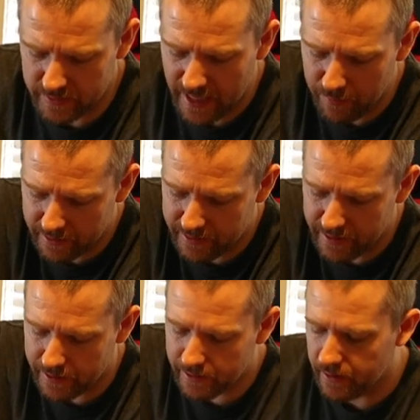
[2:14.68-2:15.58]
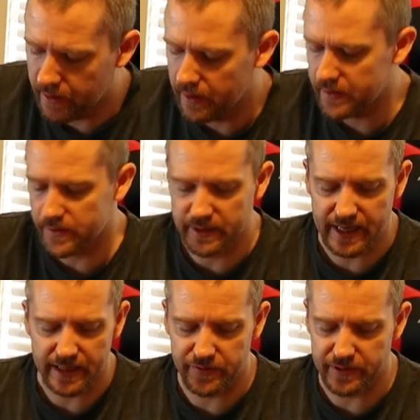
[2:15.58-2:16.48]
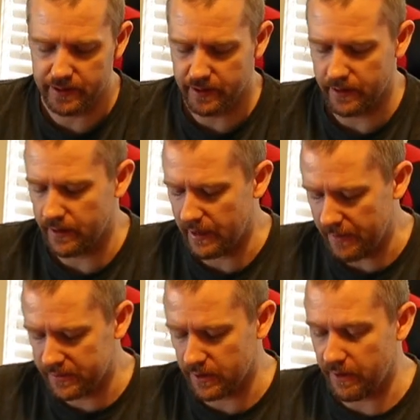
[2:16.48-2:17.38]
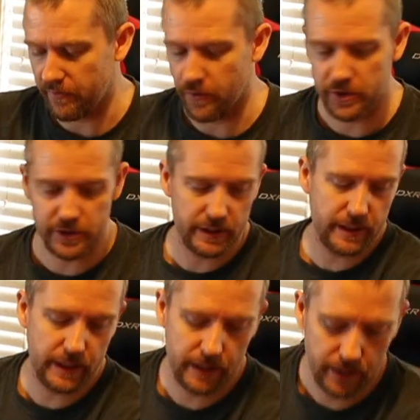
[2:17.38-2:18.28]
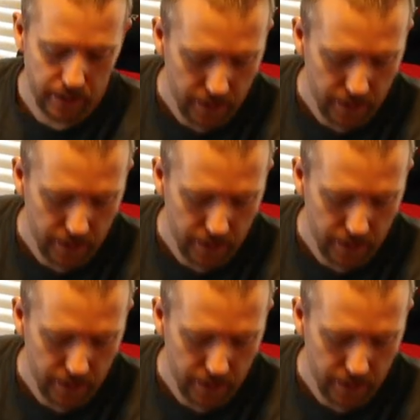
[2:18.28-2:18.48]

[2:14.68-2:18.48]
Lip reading: tablet here. So it can't fit a laptop, unfortunately.